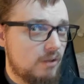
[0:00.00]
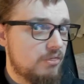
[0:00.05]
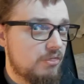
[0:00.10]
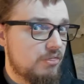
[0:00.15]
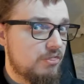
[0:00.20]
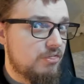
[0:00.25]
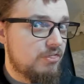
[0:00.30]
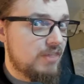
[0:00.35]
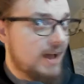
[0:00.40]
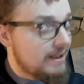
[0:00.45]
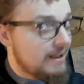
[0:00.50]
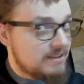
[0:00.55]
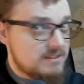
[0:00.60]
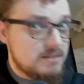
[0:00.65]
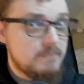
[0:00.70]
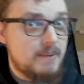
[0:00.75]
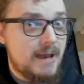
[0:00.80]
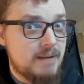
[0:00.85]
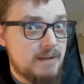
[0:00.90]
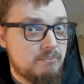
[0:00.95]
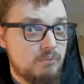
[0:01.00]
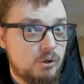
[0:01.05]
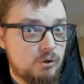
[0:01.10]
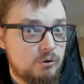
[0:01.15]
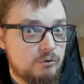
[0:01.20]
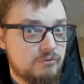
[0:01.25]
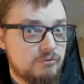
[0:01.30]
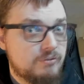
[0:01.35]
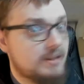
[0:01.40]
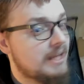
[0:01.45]
That's a bad
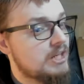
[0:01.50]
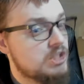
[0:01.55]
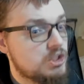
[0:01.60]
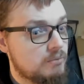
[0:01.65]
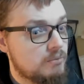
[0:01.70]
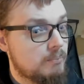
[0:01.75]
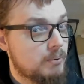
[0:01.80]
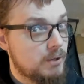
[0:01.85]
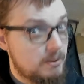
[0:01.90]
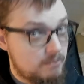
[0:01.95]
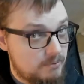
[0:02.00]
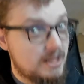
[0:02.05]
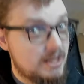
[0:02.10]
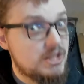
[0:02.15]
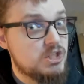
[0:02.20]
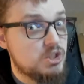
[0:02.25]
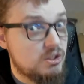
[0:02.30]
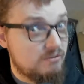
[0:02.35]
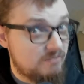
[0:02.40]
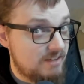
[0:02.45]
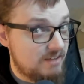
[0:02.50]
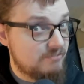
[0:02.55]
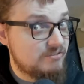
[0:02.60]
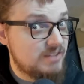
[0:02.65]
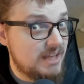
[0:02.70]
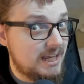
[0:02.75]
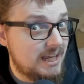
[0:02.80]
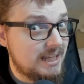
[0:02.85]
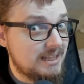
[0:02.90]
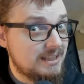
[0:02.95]
move. They should have left
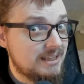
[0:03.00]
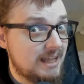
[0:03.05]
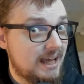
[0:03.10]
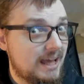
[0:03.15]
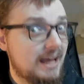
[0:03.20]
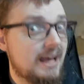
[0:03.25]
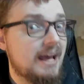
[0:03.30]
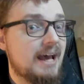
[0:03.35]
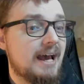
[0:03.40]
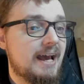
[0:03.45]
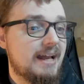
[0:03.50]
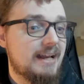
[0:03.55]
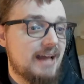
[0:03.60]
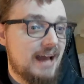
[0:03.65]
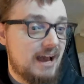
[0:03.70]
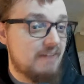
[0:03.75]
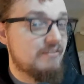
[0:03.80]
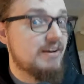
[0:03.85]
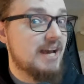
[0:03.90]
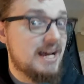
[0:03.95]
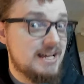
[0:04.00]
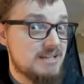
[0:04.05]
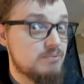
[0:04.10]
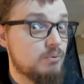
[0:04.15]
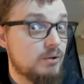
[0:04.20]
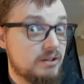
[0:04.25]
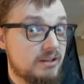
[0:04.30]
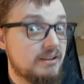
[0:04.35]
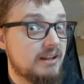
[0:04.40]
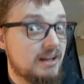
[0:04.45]
it in there and have it as
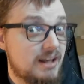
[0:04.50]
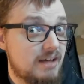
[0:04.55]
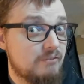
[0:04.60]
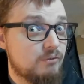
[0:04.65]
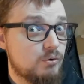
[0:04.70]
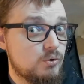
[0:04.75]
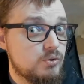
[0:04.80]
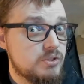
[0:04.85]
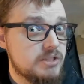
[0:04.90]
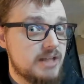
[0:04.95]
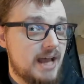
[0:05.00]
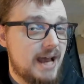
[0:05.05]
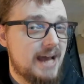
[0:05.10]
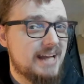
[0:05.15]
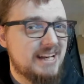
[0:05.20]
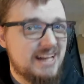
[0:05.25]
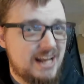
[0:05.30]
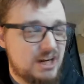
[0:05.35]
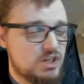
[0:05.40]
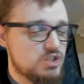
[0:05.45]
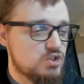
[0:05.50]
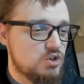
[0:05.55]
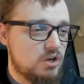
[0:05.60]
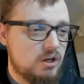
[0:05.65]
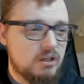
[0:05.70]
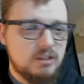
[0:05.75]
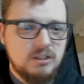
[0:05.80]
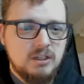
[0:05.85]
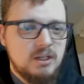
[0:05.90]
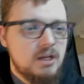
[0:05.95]
one of the levels to add an
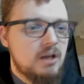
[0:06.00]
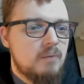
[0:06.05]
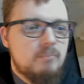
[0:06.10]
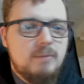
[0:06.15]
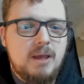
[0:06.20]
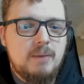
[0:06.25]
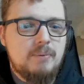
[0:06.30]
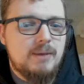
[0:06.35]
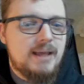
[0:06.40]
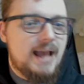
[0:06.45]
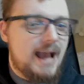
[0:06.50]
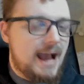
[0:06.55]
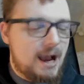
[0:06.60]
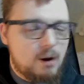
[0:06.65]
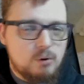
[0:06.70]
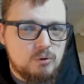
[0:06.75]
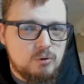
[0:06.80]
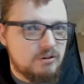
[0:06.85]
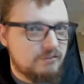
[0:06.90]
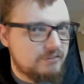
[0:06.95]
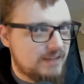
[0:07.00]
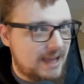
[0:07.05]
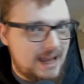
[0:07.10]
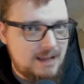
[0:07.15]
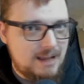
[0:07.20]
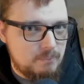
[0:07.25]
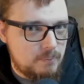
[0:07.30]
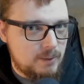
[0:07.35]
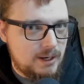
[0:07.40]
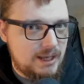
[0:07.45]
extra maybe hour of
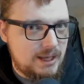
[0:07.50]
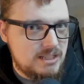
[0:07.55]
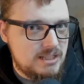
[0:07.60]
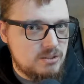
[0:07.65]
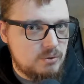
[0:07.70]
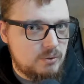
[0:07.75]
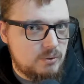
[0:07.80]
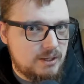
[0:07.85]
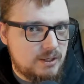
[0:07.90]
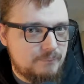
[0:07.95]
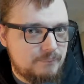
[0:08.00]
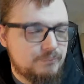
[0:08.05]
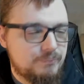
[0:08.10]
gameplay to it.